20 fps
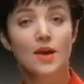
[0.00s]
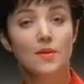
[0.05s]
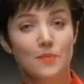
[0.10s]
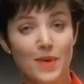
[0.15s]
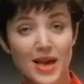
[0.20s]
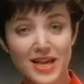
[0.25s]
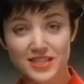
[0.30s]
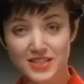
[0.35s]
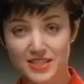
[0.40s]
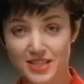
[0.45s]

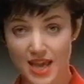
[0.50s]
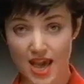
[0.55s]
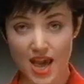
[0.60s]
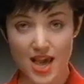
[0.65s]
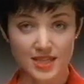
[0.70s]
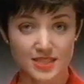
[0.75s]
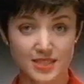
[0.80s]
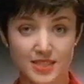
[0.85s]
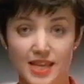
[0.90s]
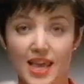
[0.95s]
Best
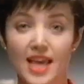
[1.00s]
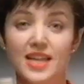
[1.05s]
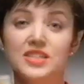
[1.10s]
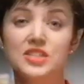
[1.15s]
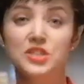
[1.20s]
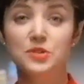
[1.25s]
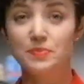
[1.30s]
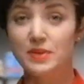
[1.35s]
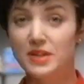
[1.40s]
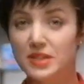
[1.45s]
yet
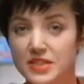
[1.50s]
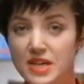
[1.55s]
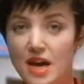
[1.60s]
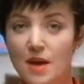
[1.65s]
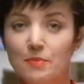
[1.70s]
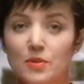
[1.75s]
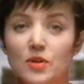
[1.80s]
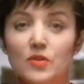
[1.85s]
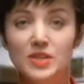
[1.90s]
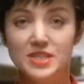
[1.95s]
against
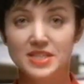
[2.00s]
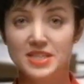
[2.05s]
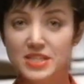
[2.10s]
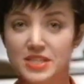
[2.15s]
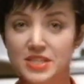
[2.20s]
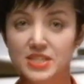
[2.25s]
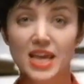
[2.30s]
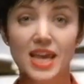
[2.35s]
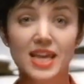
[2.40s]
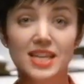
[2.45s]
built-up greasy
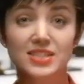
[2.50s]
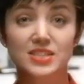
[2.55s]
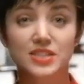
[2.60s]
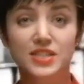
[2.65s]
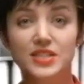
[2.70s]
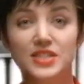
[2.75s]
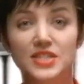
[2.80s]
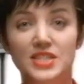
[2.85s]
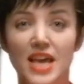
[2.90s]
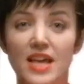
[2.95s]
stains
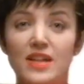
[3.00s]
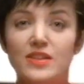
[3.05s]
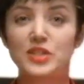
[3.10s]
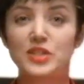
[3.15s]
and stale